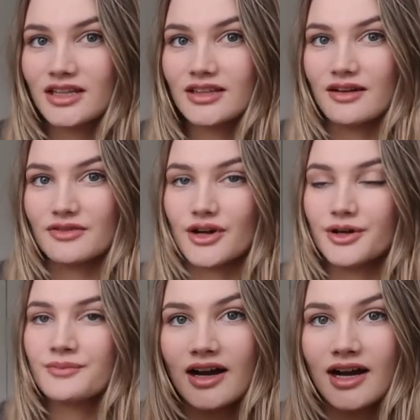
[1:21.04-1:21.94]
Love
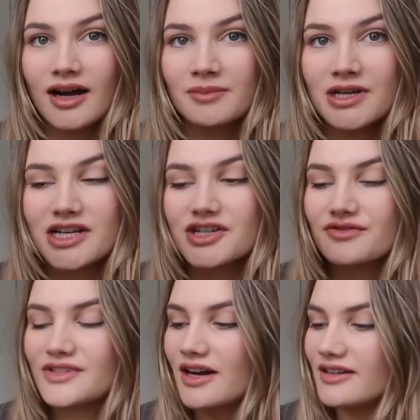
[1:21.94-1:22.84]
her. Um, a Touch
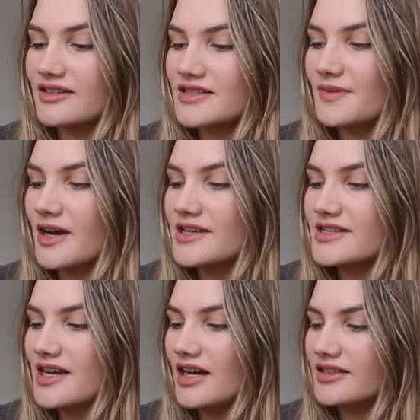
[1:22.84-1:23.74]
of Darkness by
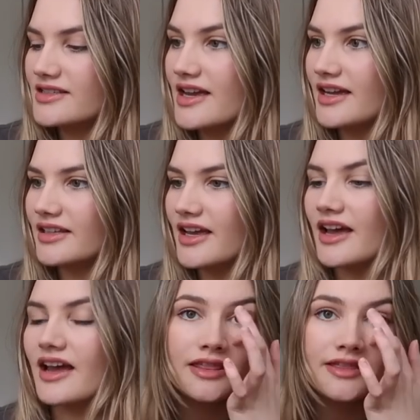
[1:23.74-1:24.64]
Scarlett St.
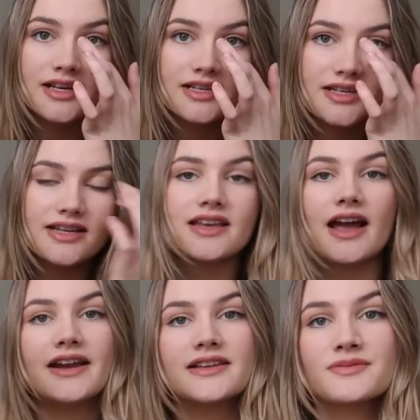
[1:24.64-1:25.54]
Clair. This is a
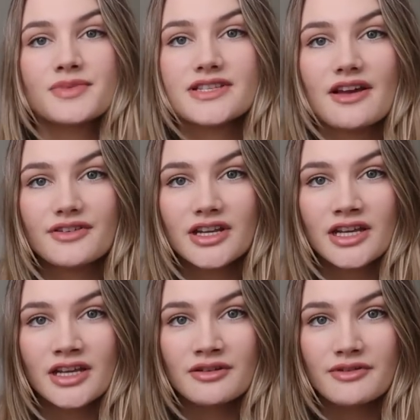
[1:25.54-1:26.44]
Hades and
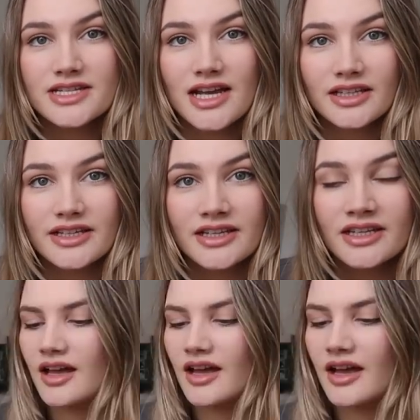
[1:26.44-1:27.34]
Persephone retelling.
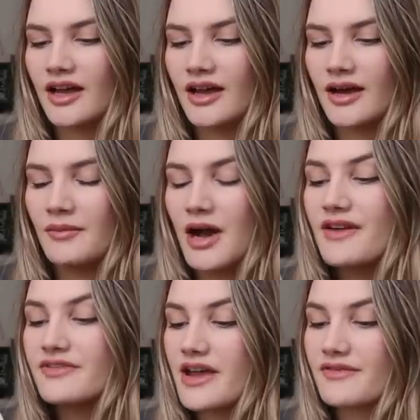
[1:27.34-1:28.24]
Um,
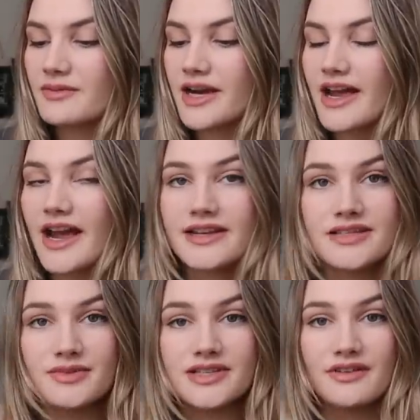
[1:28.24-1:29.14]
I've never read a Hades
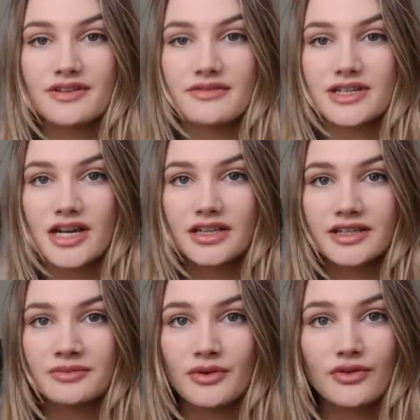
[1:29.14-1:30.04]
and Persephone
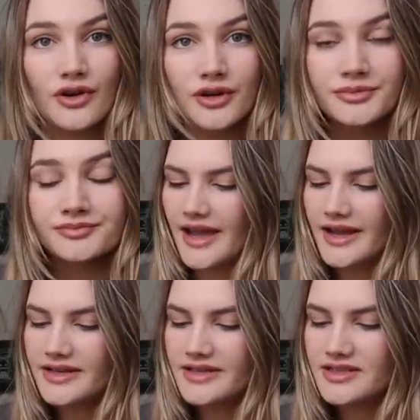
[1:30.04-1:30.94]
retelling before.
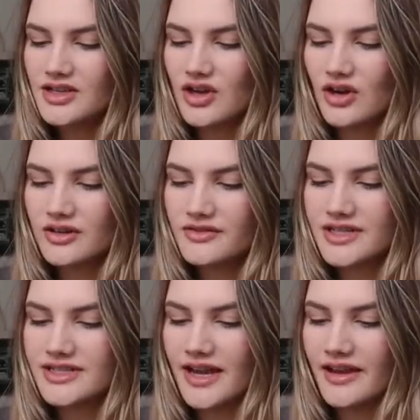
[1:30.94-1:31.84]
Hades, the god of the
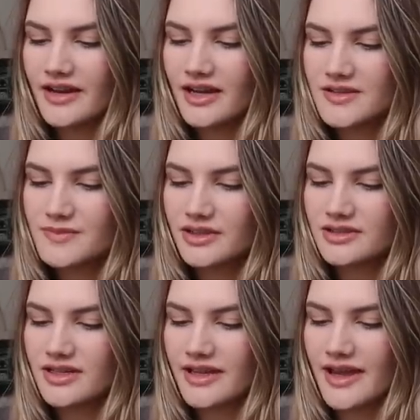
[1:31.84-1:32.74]
dead, has
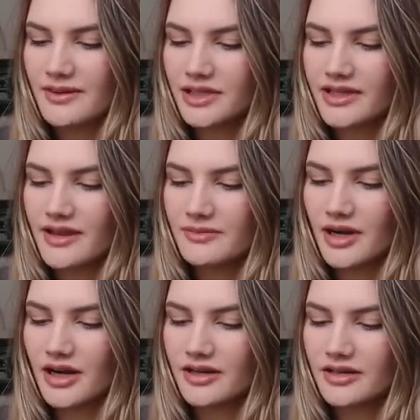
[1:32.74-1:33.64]
built a gambling
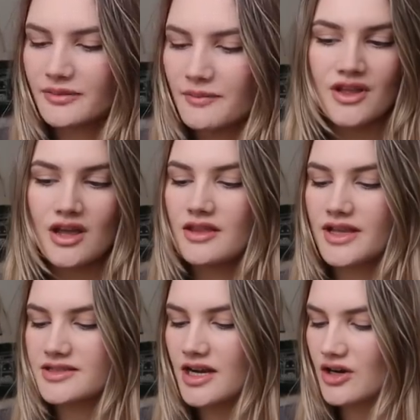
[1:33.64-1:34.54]
empire.
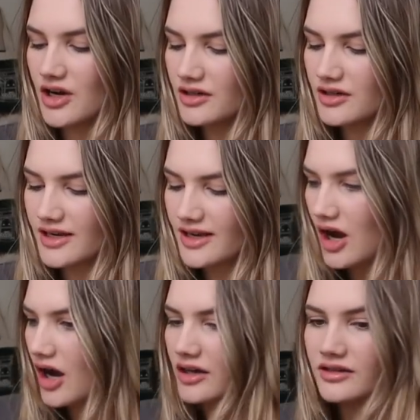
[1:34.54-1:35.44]
That's kind of hot.
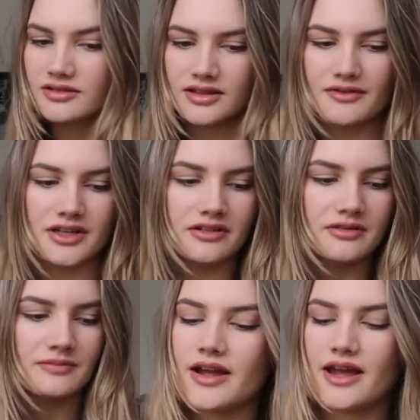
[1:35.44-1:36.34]
Hot. Love it.
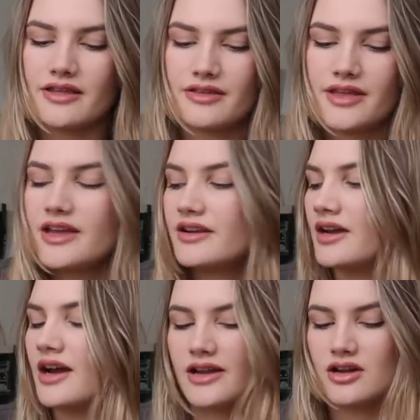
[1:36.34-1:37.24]
Okay, then
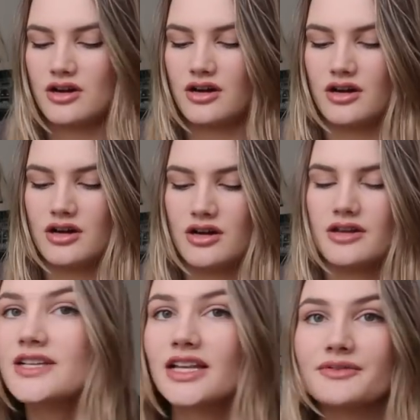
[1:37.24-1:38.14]
I
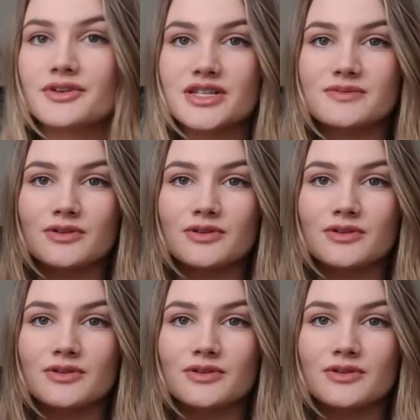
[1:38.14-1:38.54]
got Sally Rooney's